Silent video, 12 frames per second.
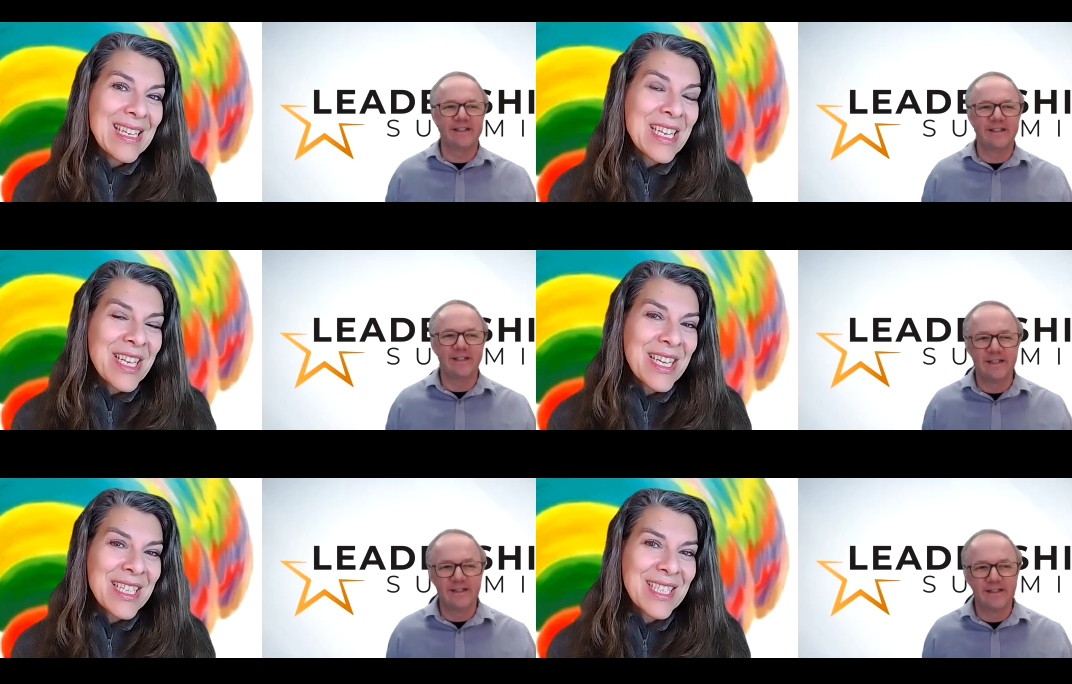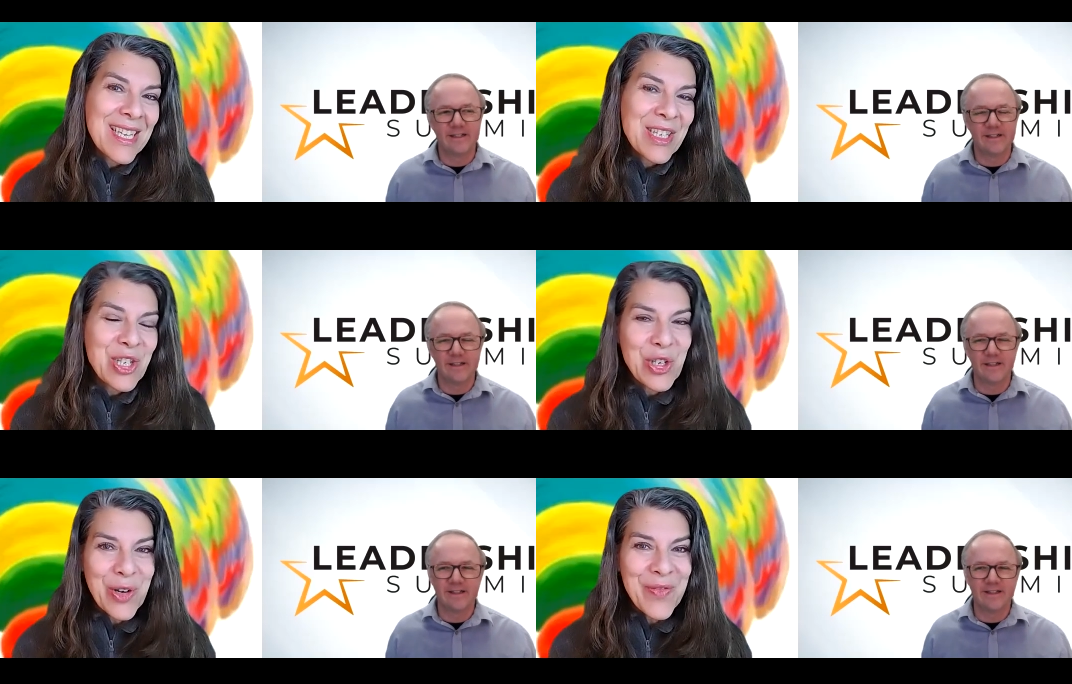Speaker 1: Natasha
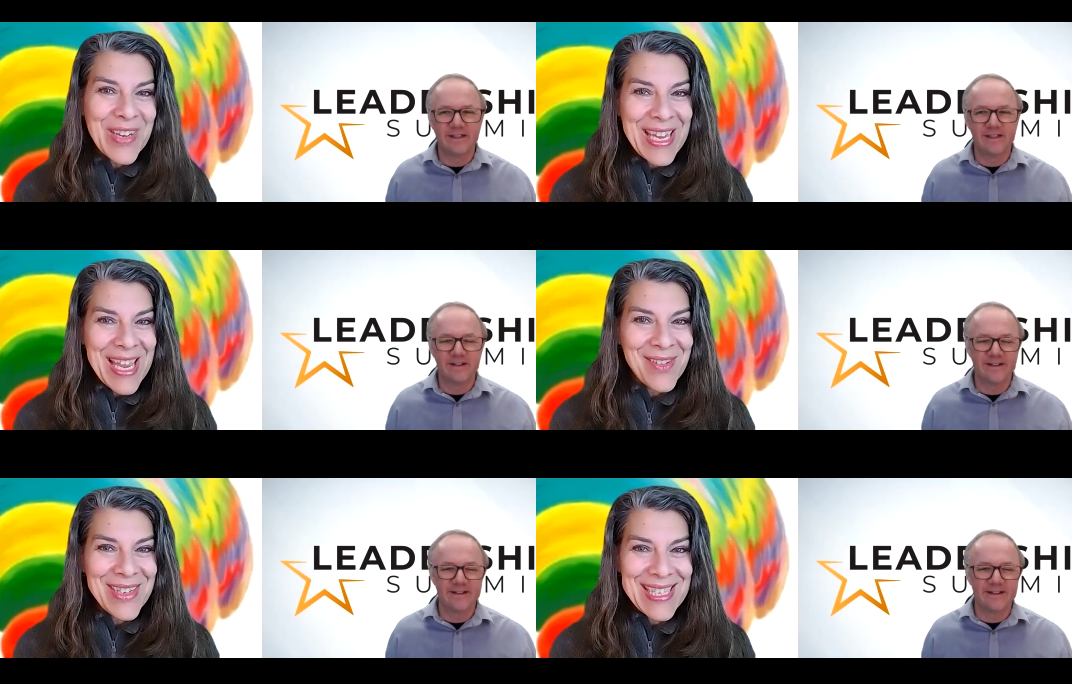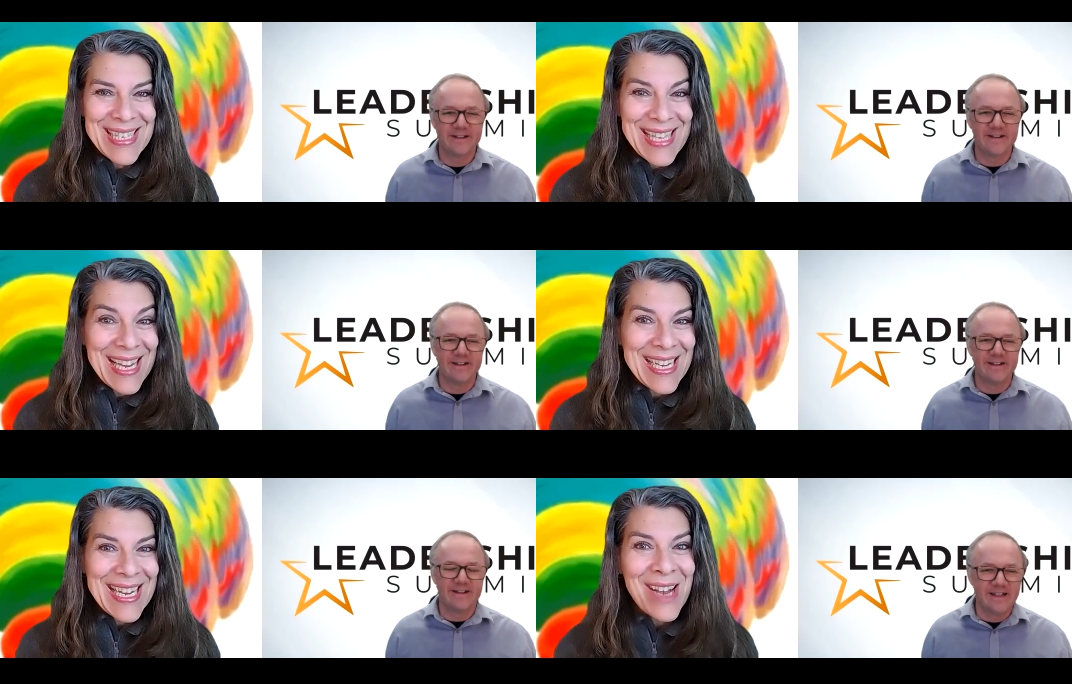Todorovic Cowan
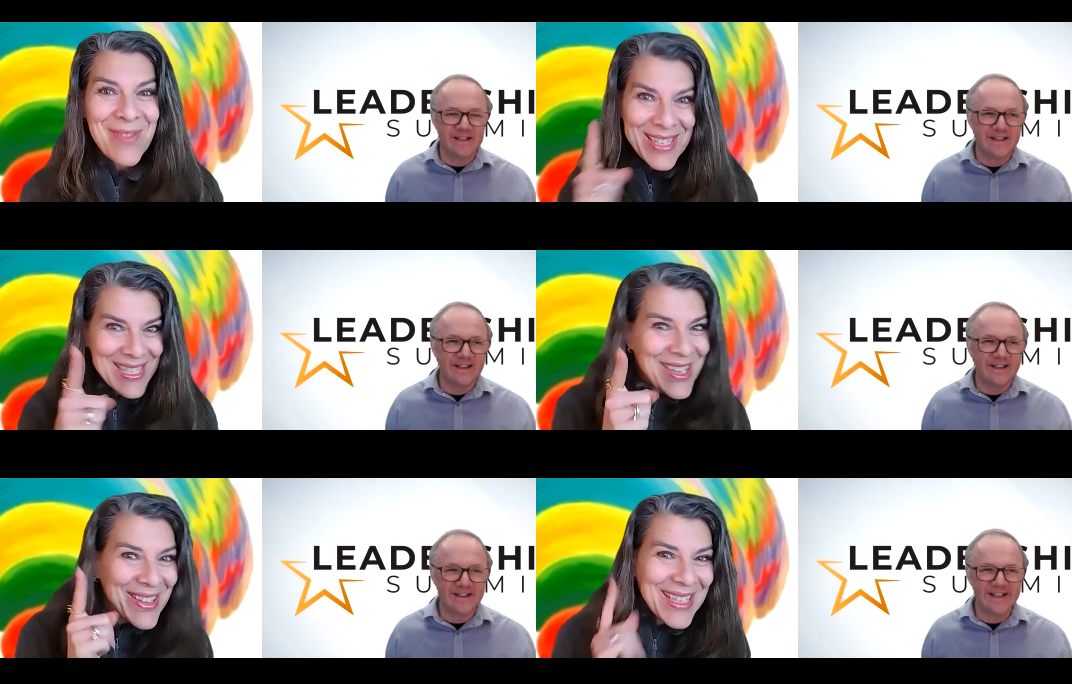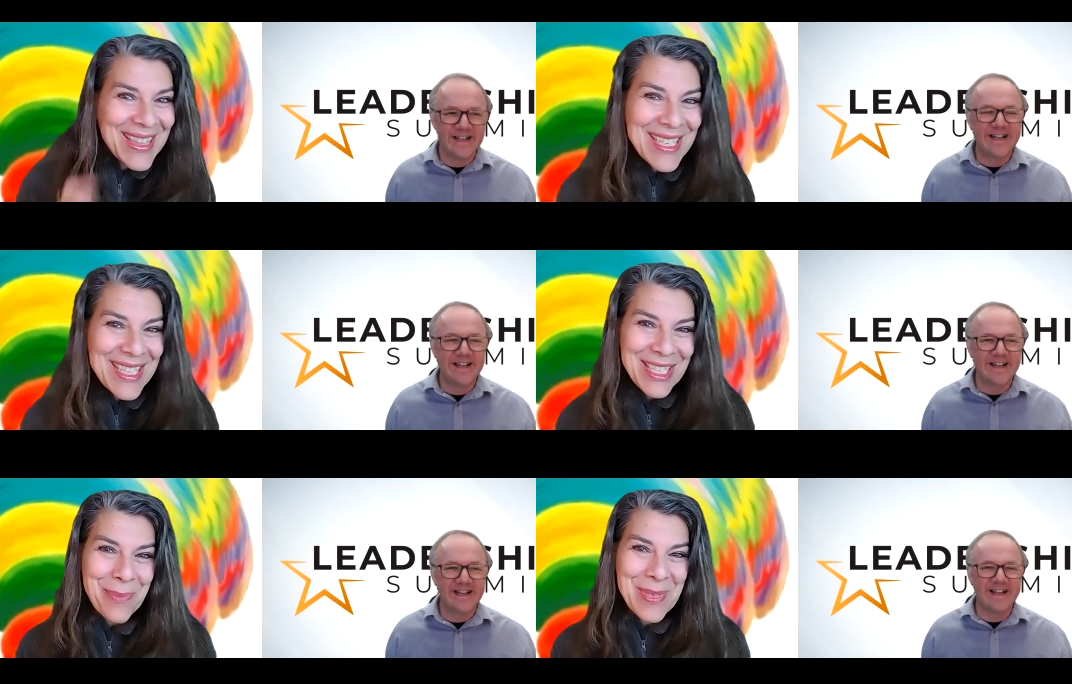signing out. We'll see you on the
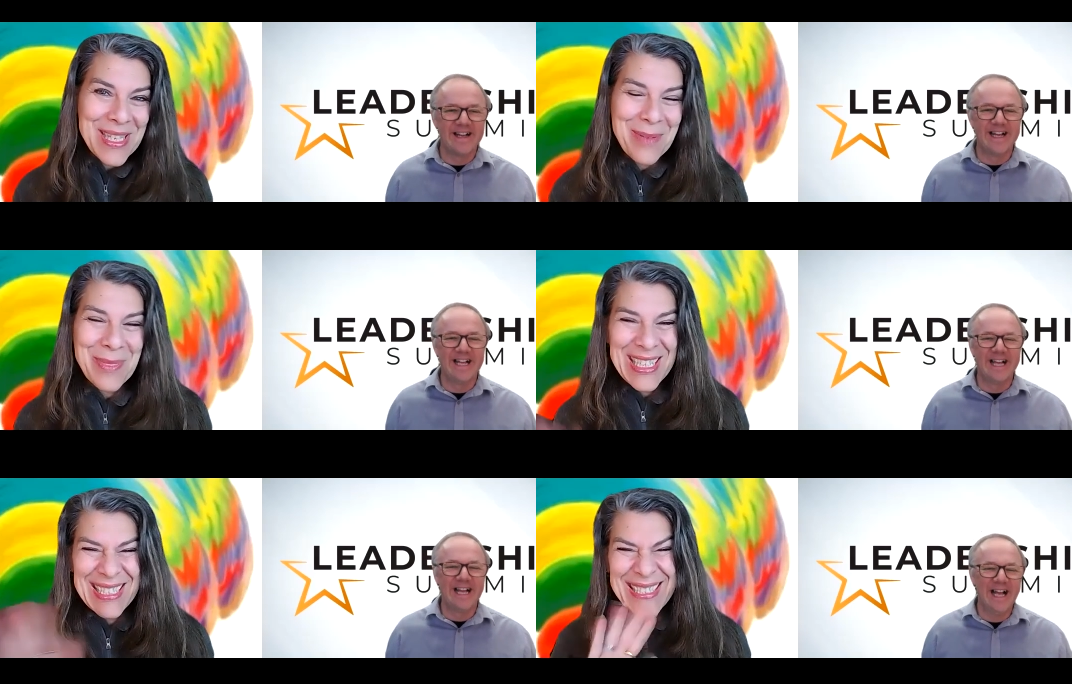Leadership Summit.